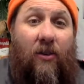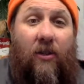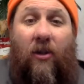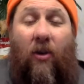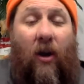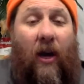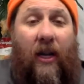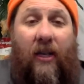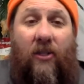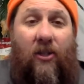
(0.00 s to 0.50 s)

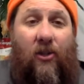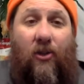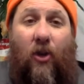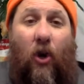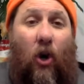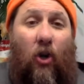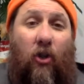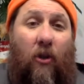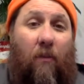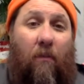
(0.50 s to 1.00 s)
so I just
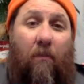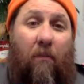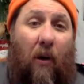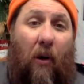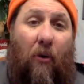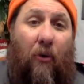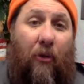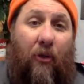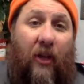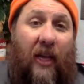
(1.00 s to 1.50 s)
called them
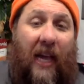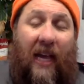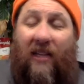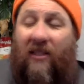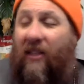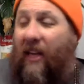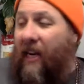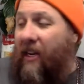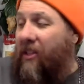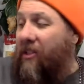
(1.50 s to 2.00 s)
both the
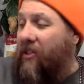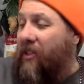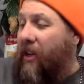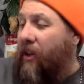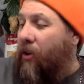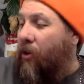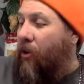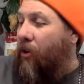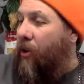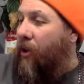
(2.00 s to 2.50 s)
A-side of the
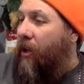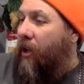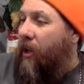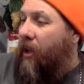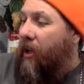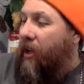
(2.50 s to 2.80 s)
single.